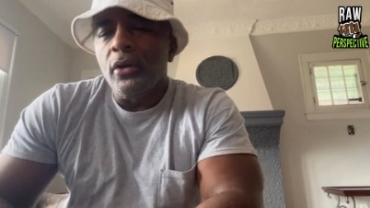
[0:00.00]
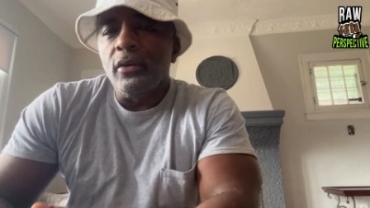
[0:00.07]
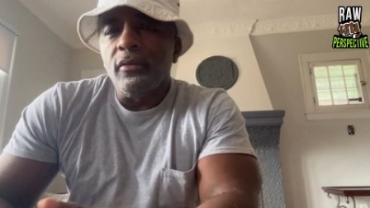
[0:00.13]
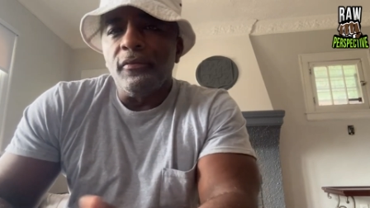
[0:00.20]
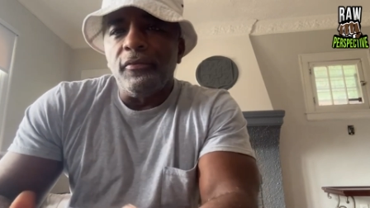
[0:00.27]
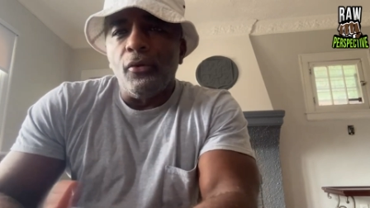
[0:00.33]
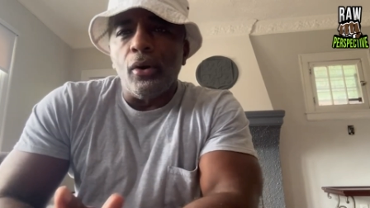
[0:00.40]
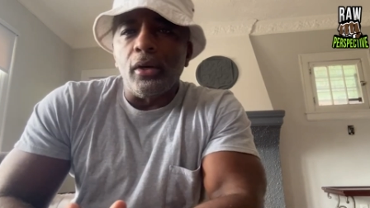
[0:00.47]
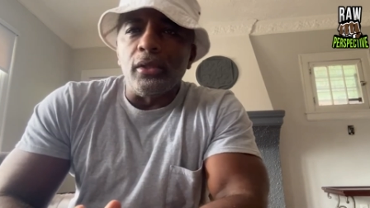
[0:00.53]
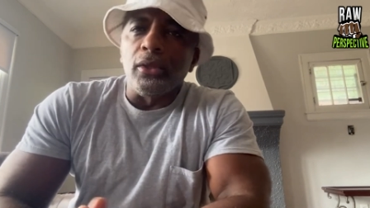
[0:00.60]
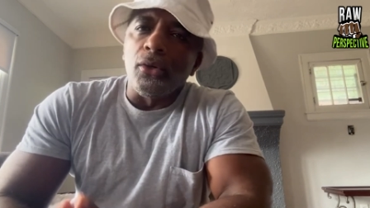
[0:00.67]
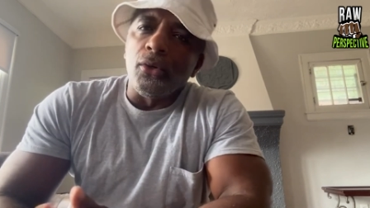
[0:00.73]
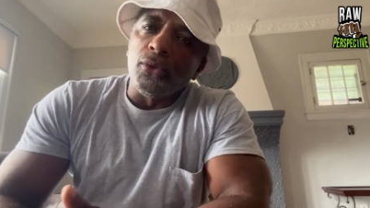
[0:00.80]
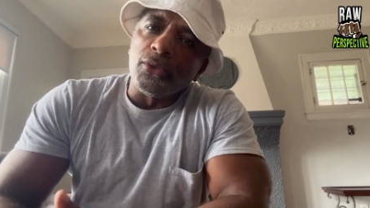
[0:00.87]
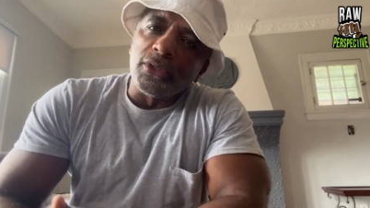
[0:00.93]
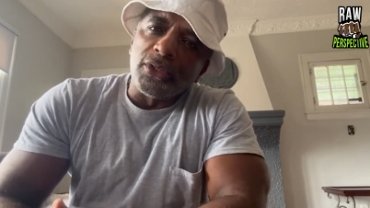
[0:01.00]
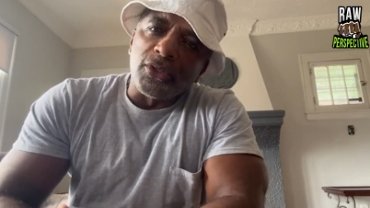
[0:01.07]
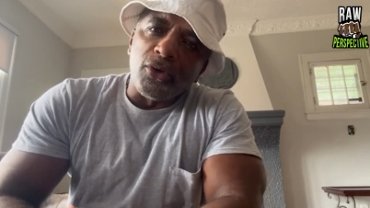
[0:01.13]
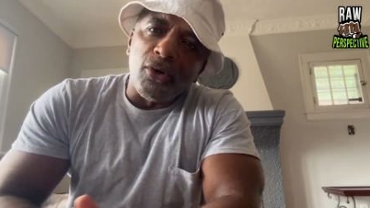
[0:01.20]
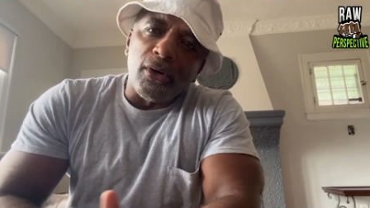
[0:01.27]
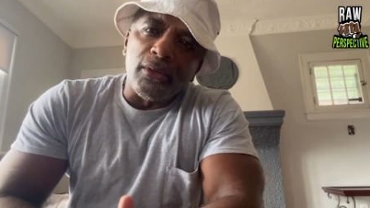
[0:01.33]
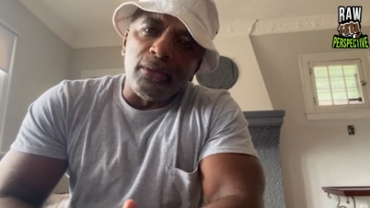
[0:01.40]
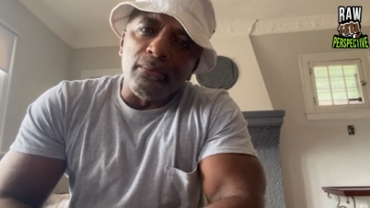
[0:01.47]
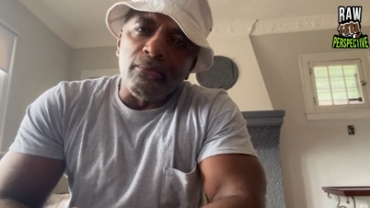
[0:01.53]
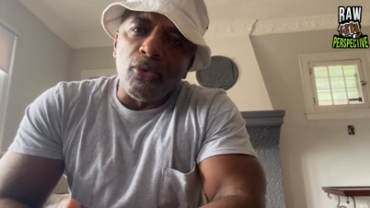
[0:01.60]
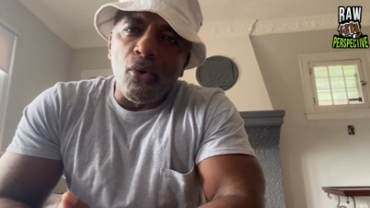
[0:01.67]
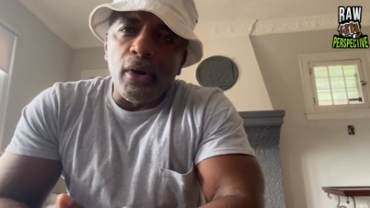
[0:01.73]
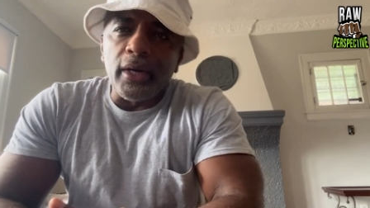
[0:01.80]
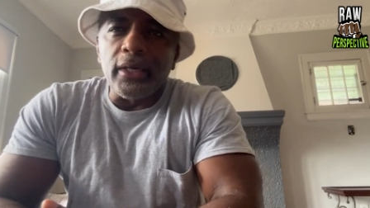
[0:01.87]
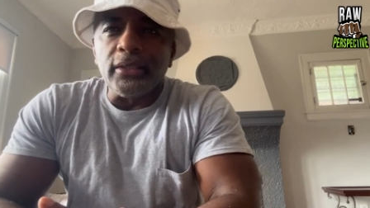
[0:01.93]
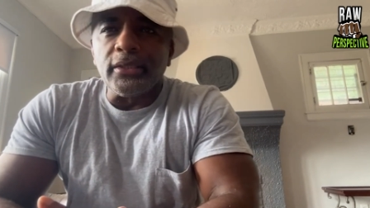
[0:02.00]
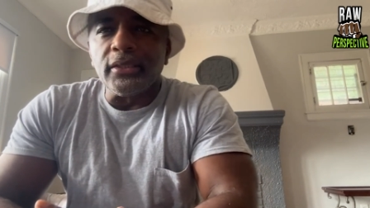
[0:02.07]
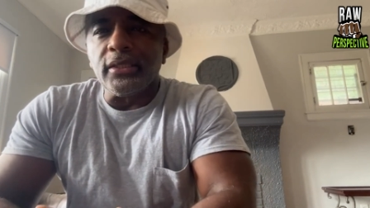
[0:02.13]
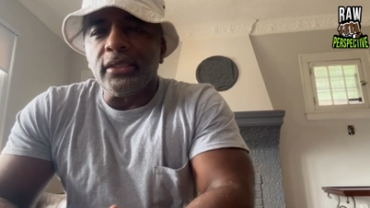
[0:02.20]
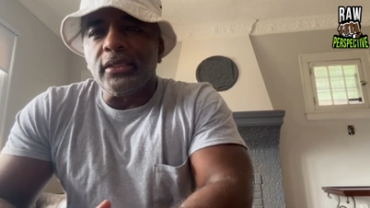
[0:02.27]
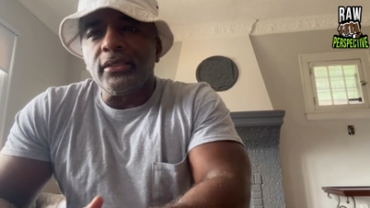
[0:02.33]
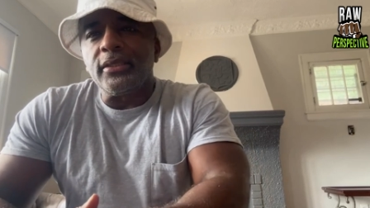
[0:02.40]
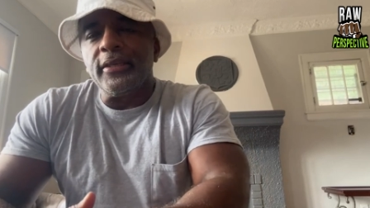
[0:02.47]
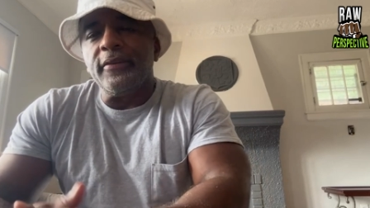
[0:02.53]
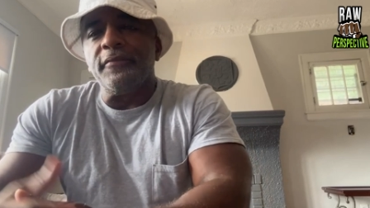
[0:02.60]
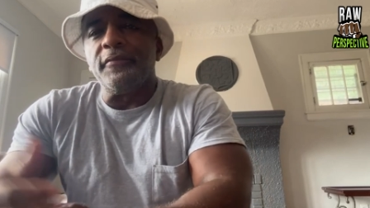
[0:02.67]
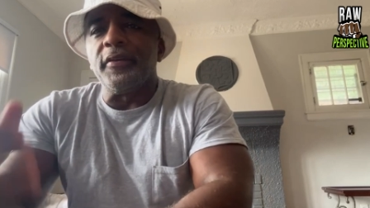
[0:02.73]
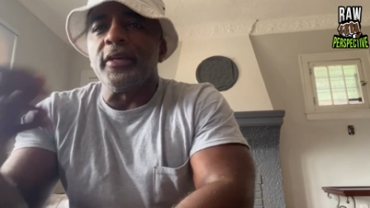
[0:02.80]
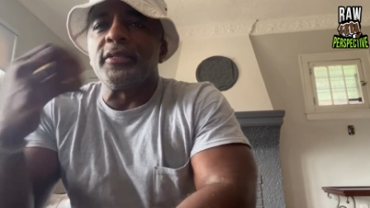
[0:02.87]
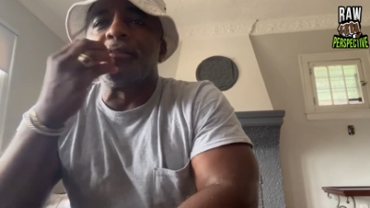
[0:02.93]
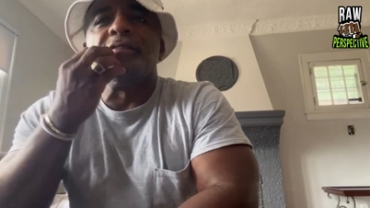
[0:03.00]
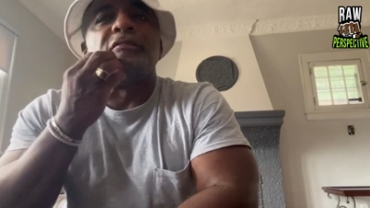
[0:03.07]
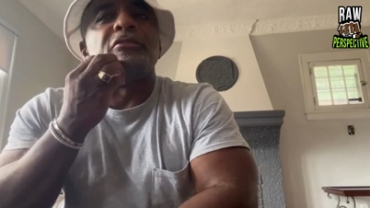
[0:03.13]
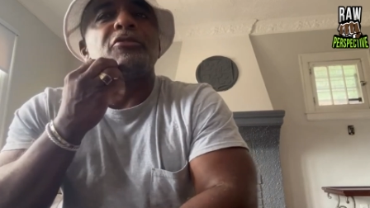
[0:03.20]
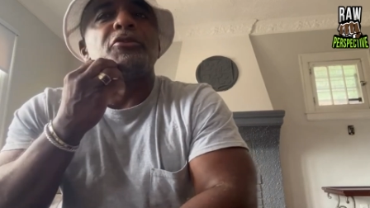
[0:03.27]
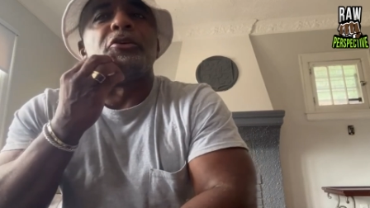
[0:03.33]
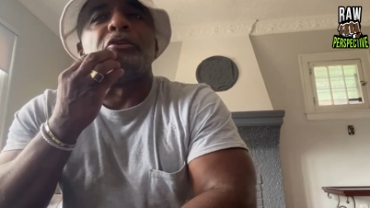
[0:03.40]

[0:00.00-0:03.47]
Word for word: foreclosures on mortgages, evictions on the